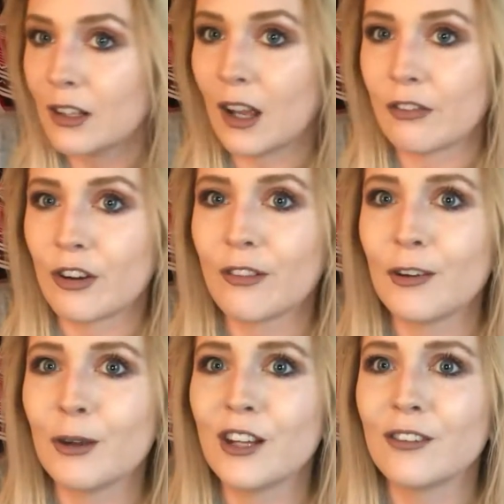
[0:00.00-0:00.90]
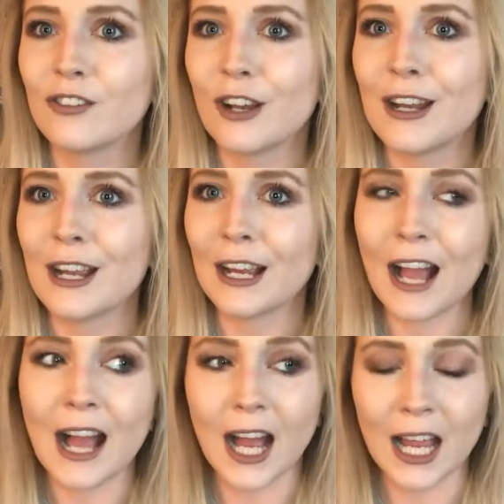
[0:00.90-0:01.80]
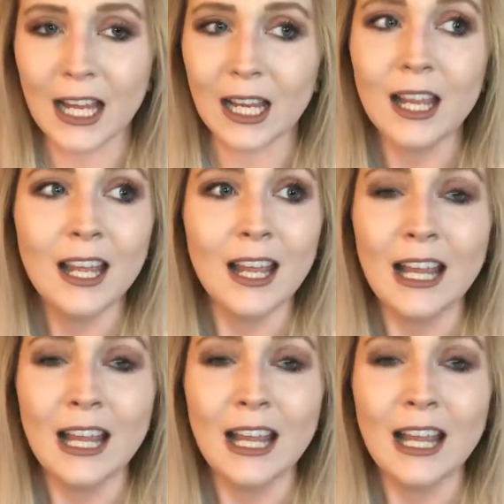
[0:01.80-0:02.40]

after three weeks of training, I